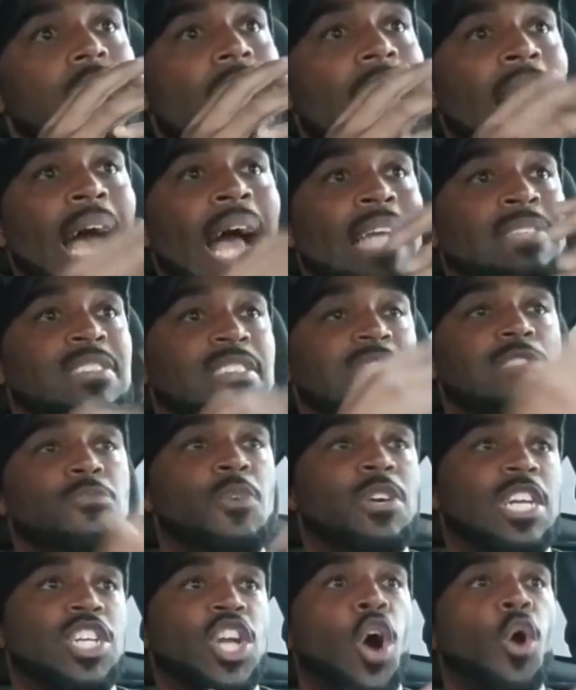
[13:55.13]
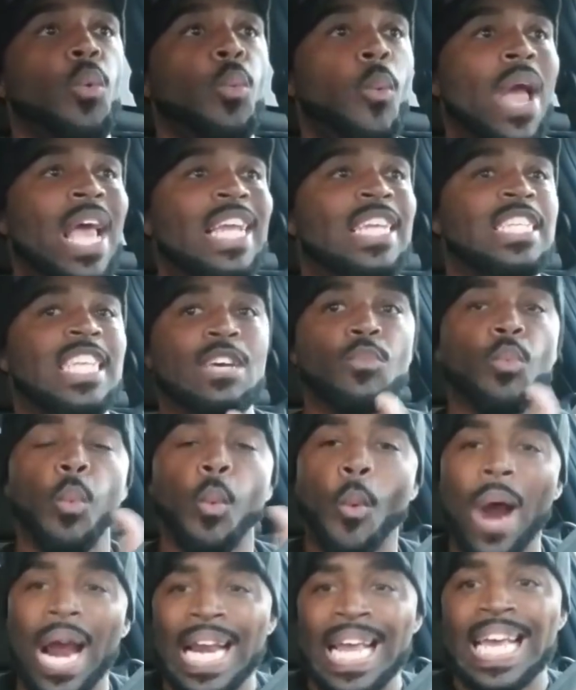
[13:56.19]
I just want to know, when did
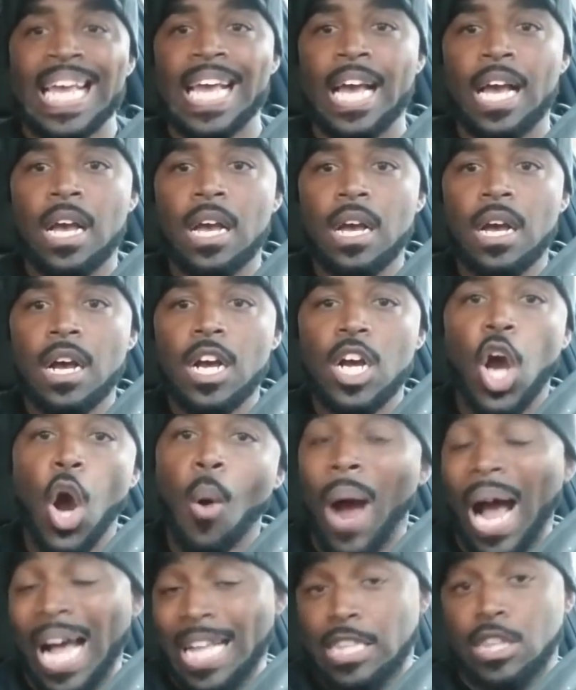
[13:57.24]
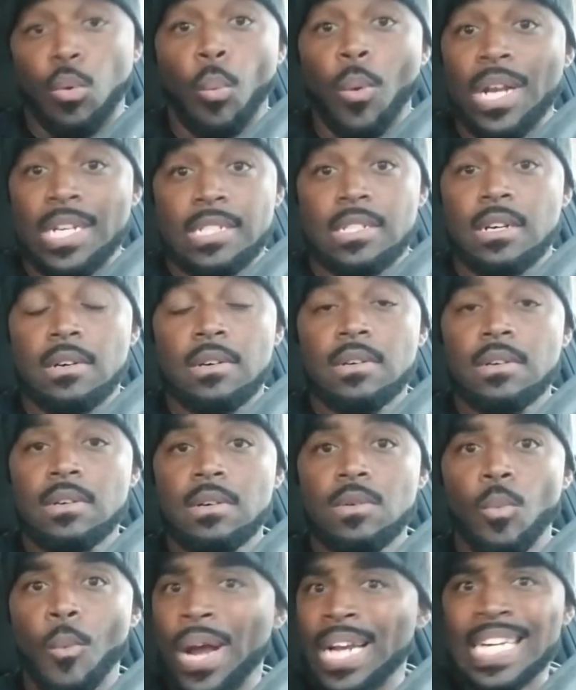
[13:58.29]
winning go out the window?
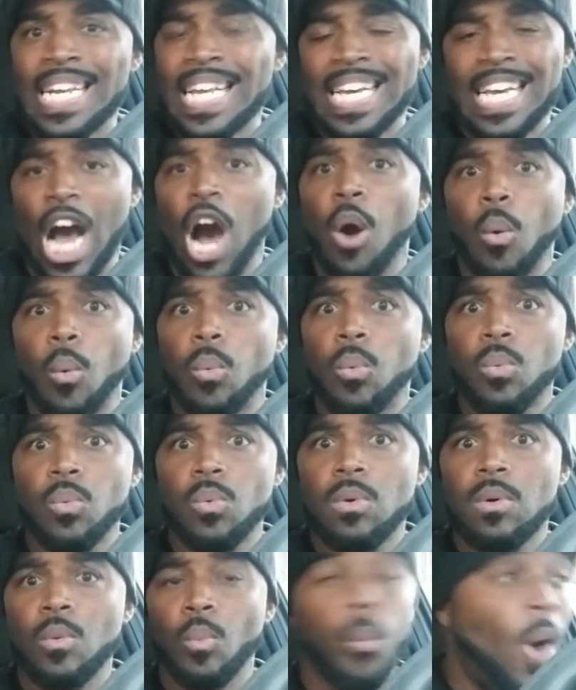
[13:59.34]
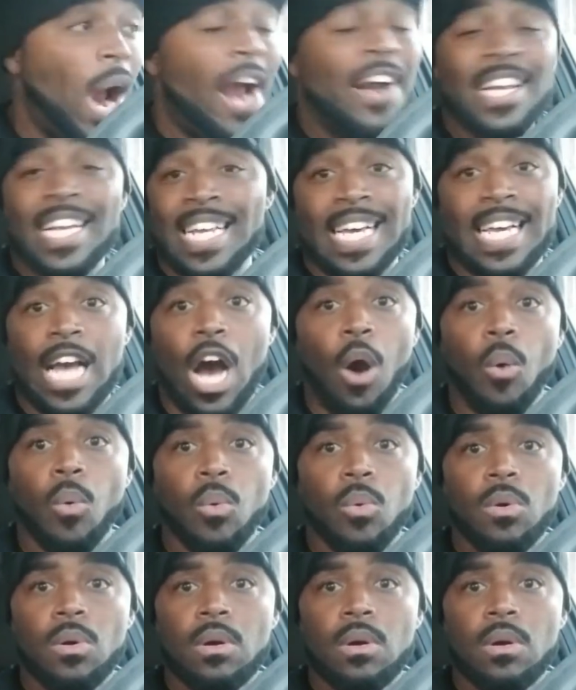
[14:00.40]
When did it go? Where did it go?